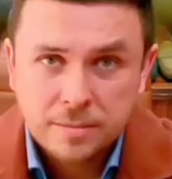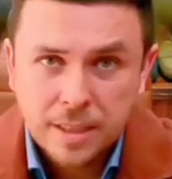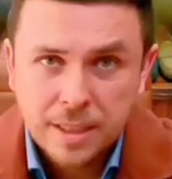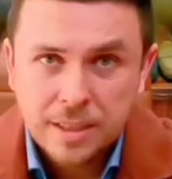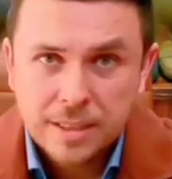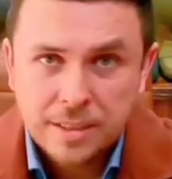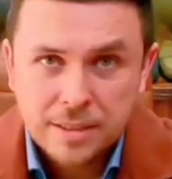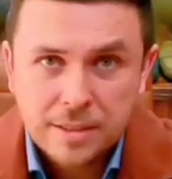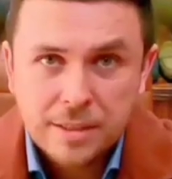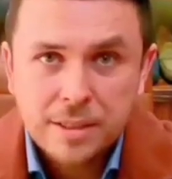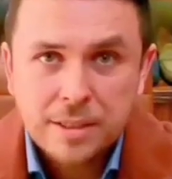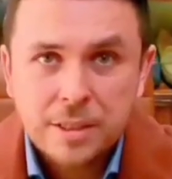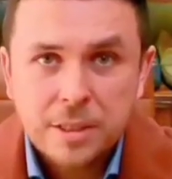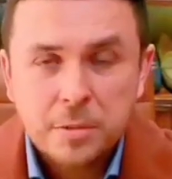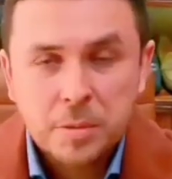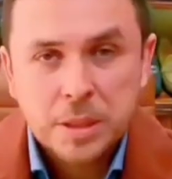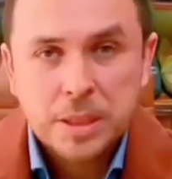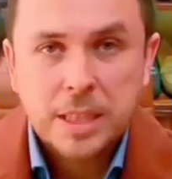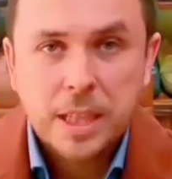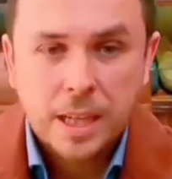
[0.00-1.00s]
They continue
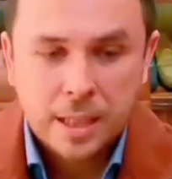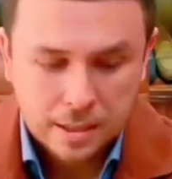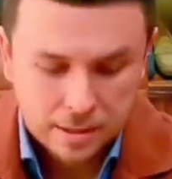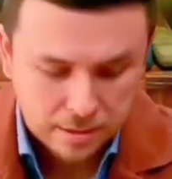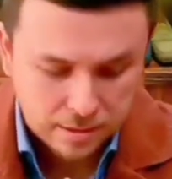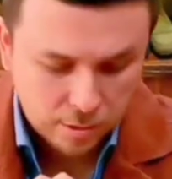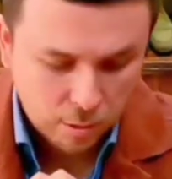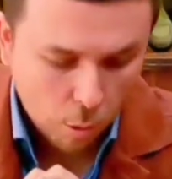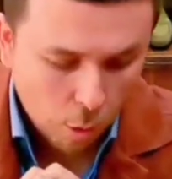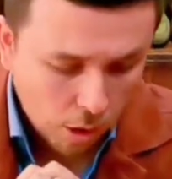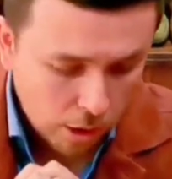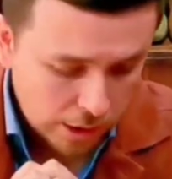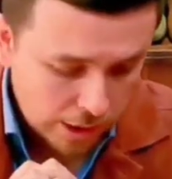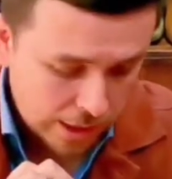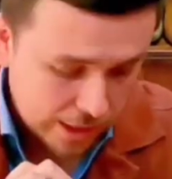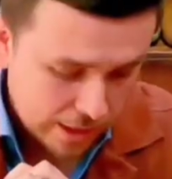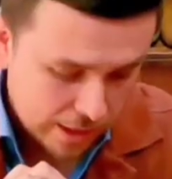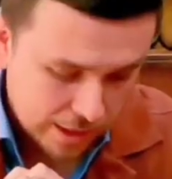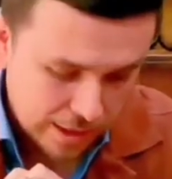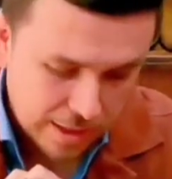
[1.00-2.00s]
with that
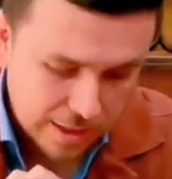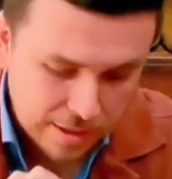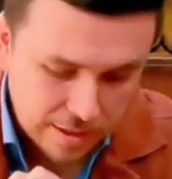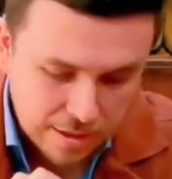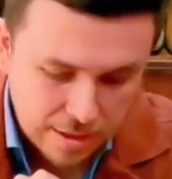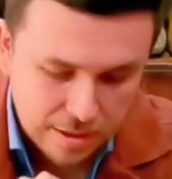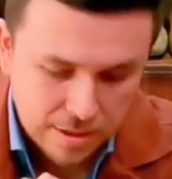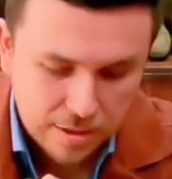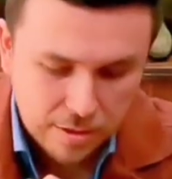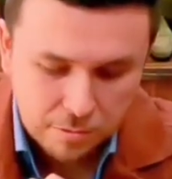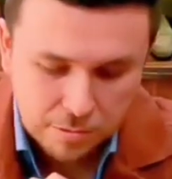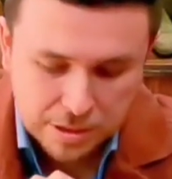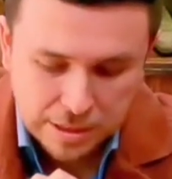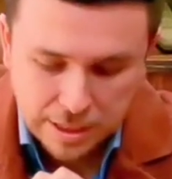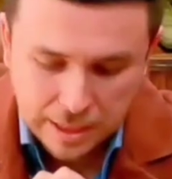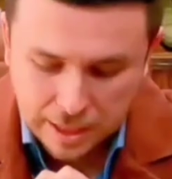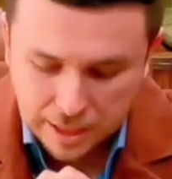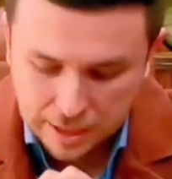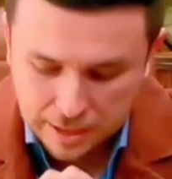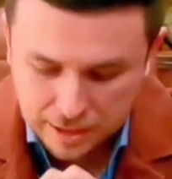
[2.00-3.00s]
quality. They continue with
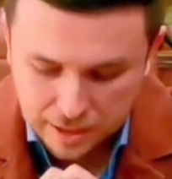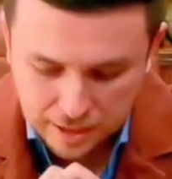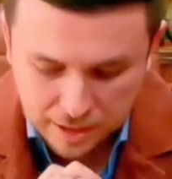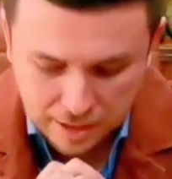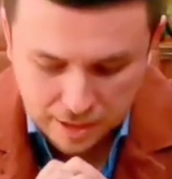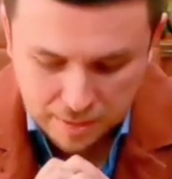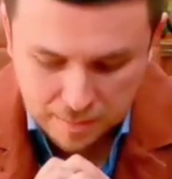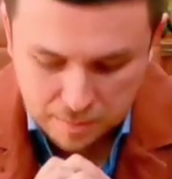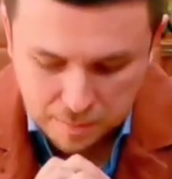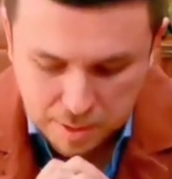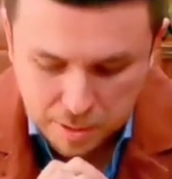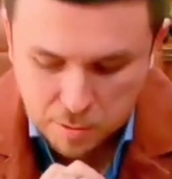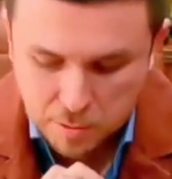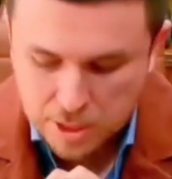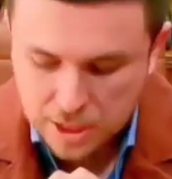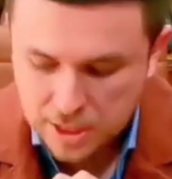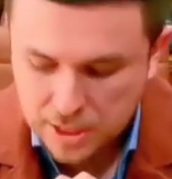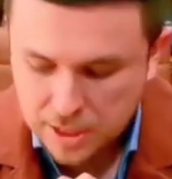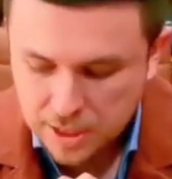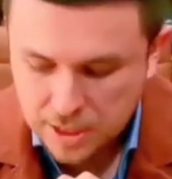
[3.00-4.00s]
that
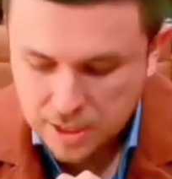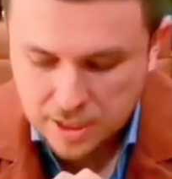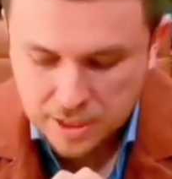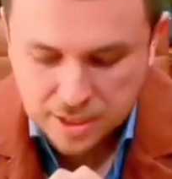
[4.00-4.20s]
beauty.